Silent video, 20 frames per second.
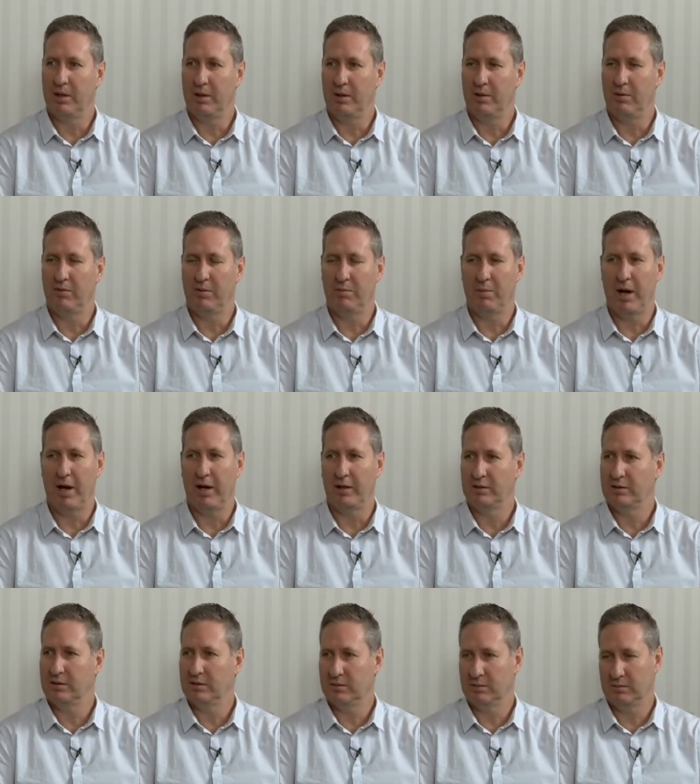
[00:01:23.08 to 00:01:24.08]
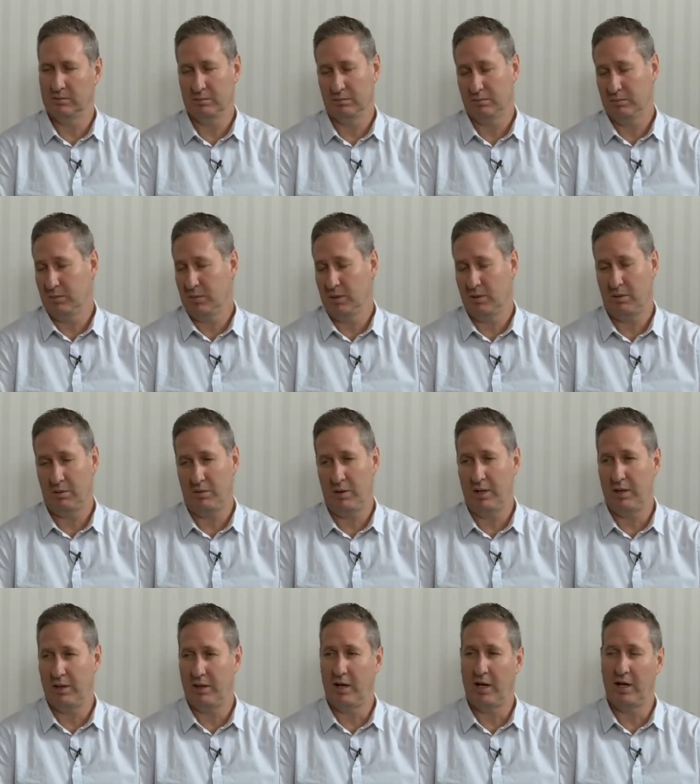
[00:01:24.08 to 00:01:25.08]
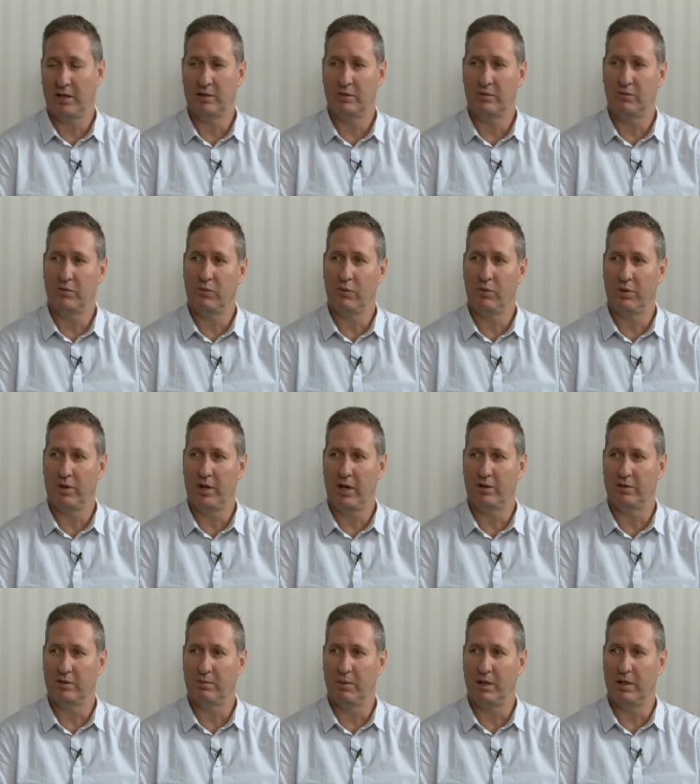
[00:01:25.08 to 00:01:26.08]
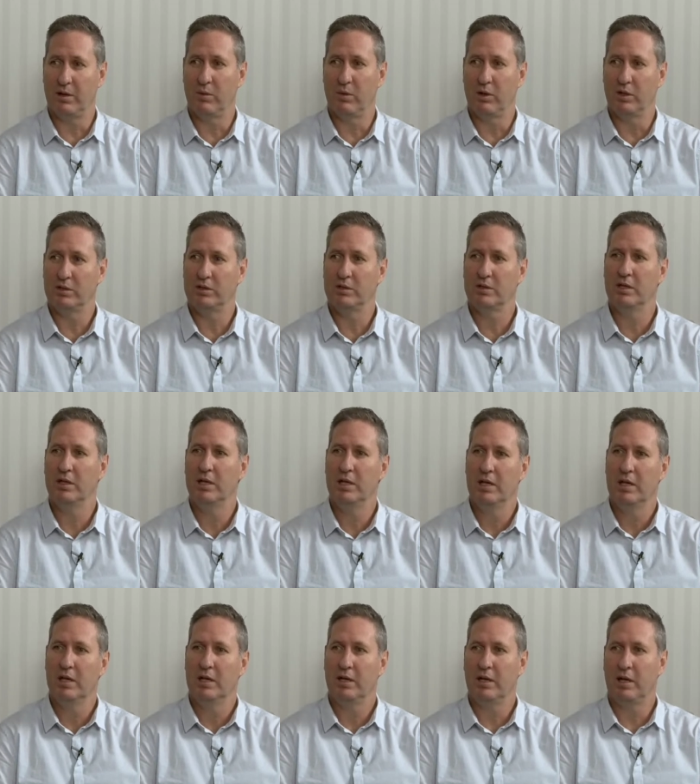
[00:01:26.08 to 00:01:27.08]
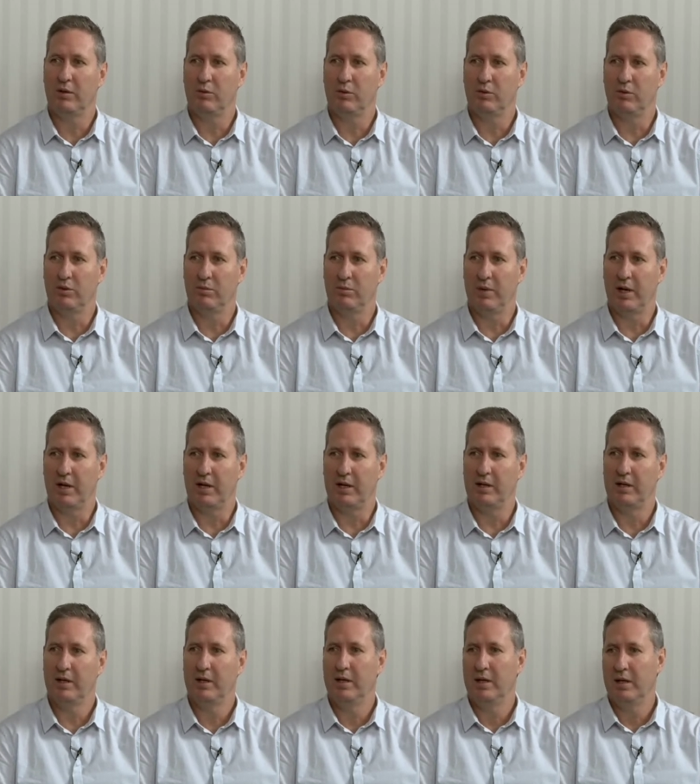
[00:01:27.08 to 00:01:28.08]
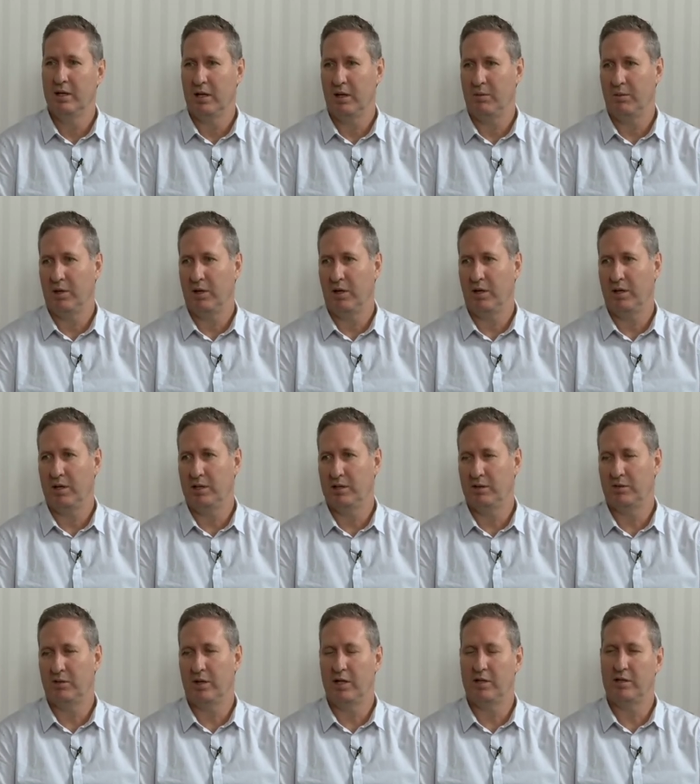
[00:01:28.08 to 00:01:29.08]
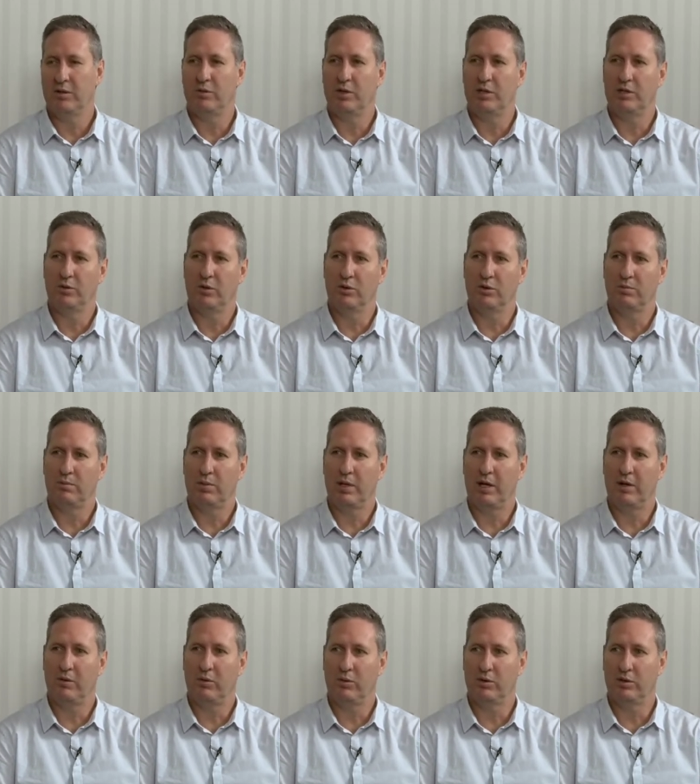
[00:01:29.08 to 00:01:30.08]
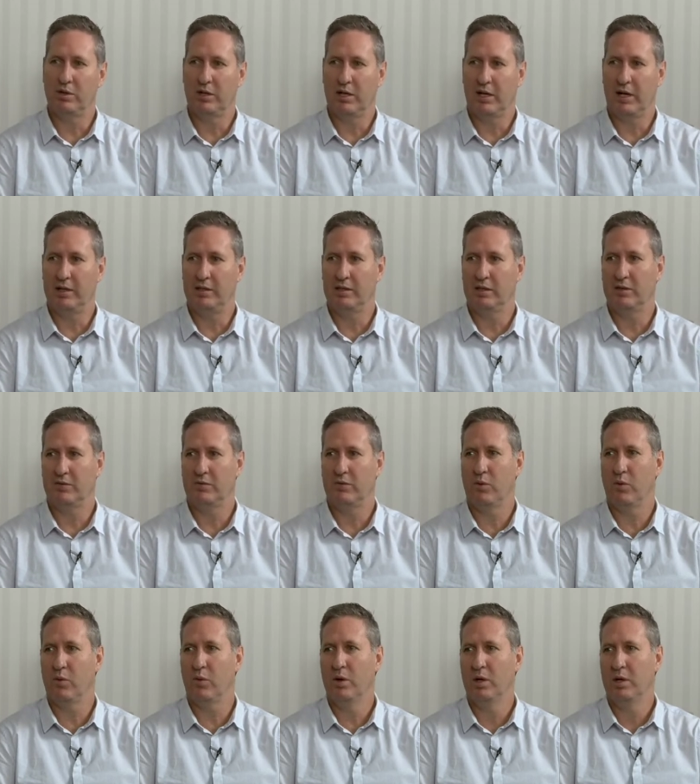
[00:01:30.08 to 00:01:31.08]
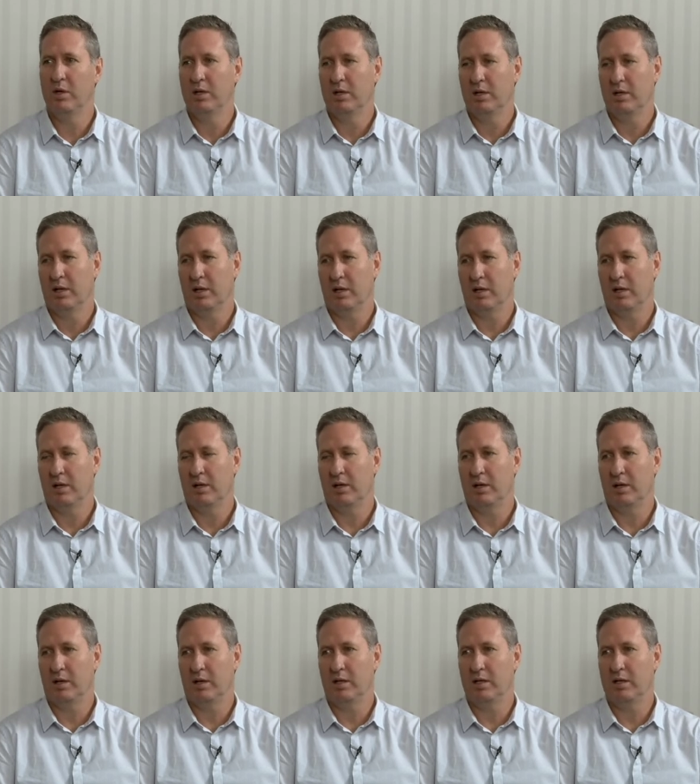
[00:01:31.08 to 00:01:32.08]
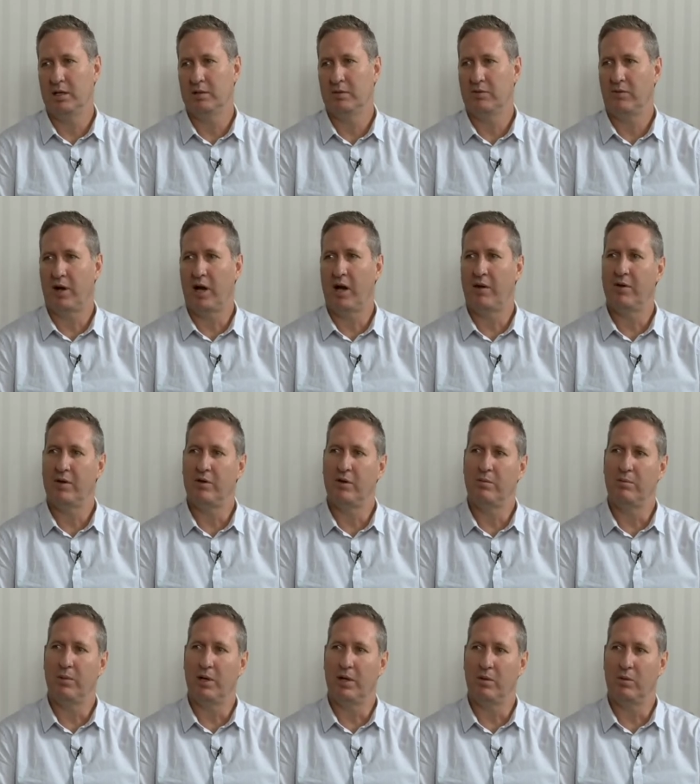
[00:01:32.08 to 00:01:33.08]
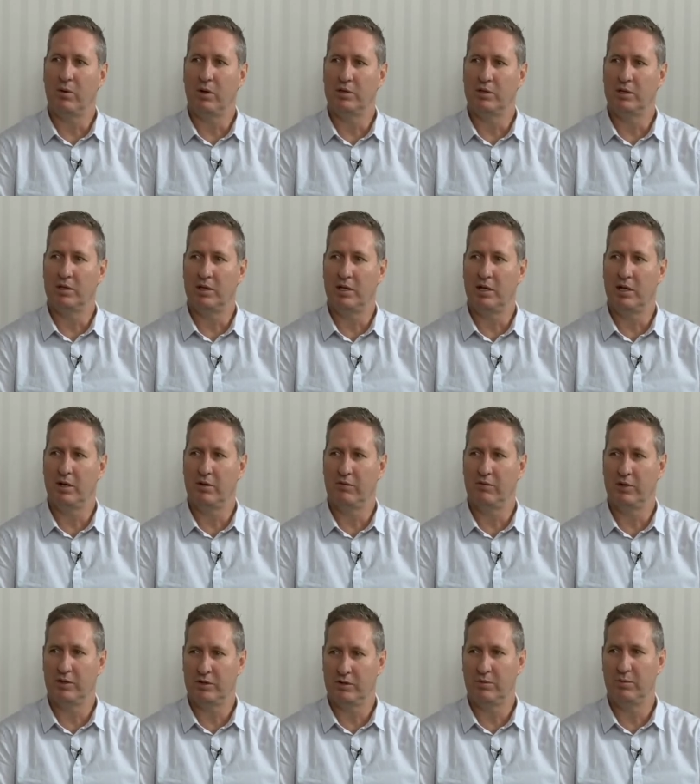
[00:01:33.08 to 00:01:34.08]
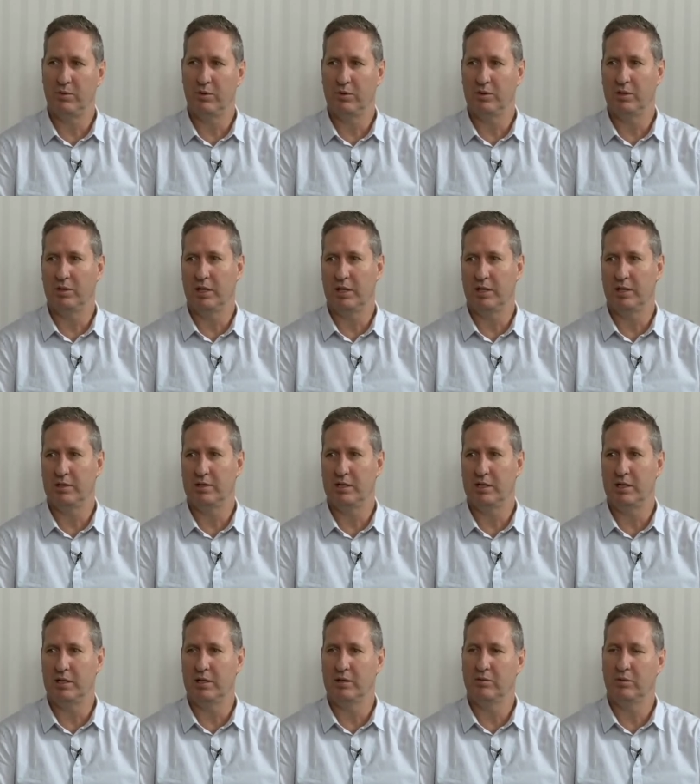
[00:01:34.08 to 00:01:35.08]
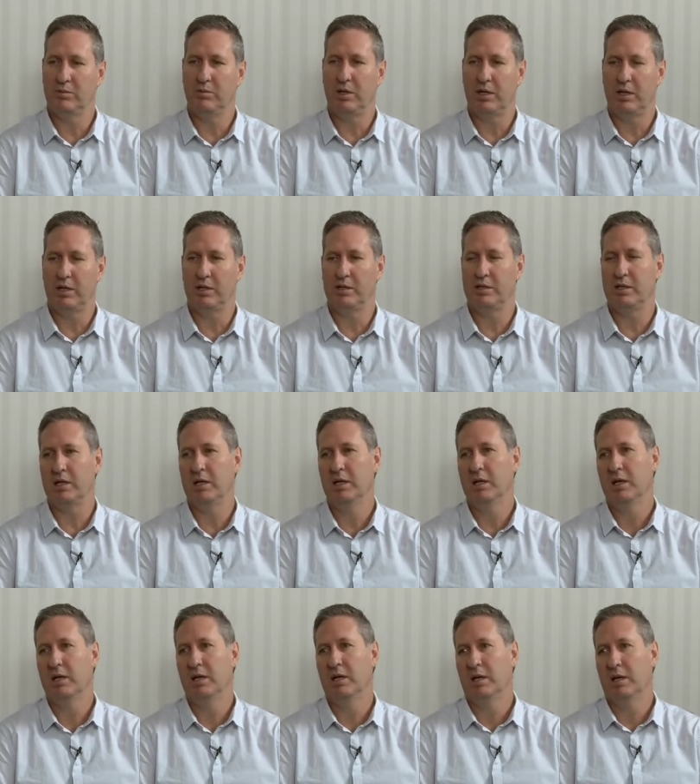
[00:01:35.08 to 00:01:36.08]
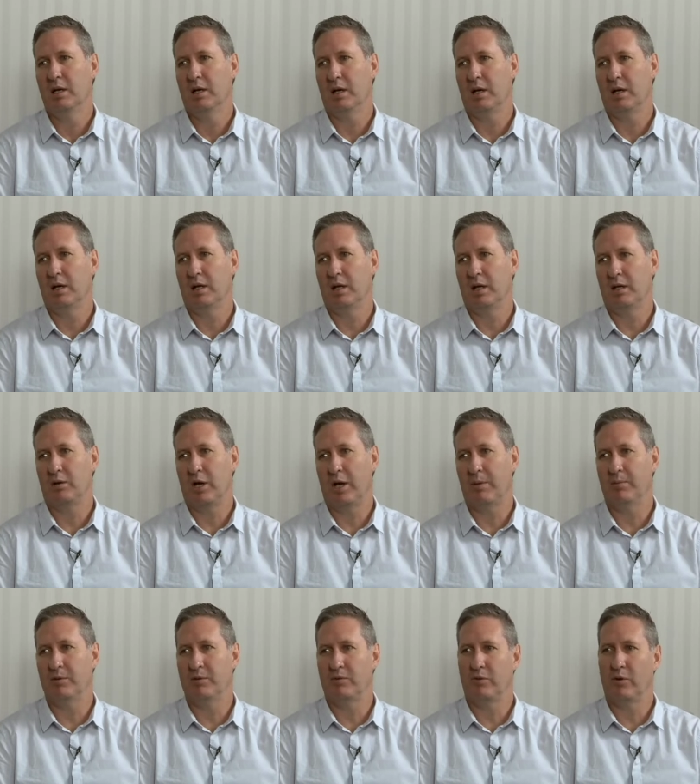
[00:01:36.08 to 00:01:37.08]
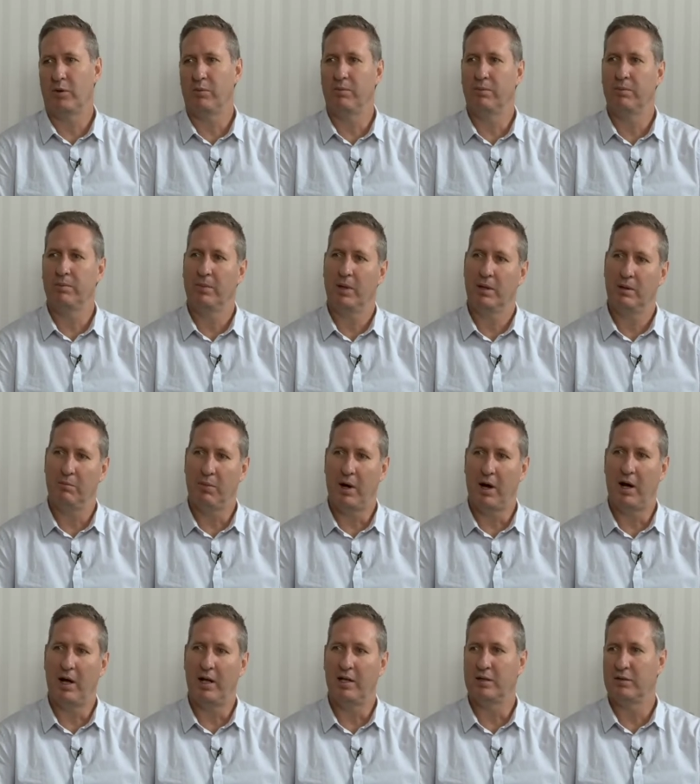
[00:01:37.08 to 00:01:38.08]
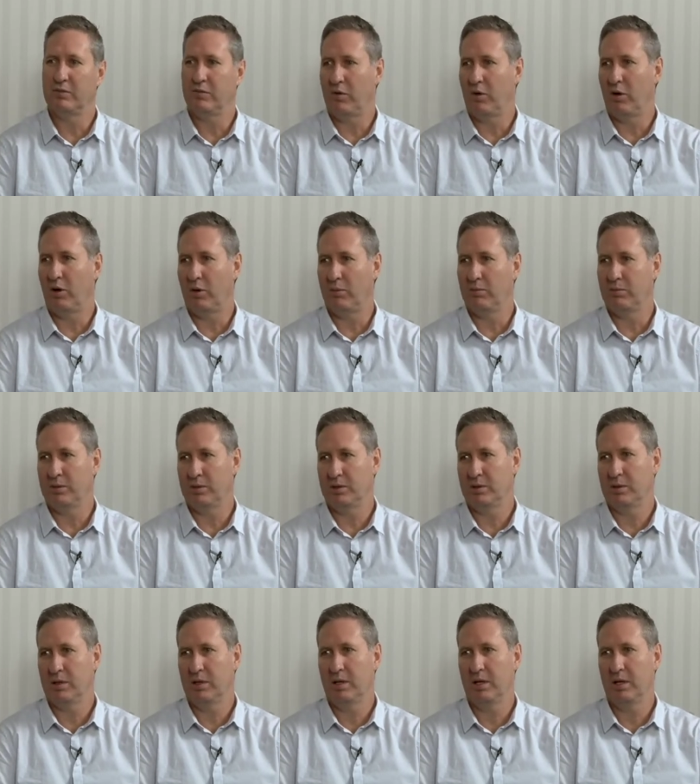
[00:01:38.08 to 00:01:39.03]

of about 3,000, 4,000 megawatts that will remain. And we know the integrated resource plan also caters for at least 500 megawatts a year of distributed energy. This would be energy that comes from mines, farms,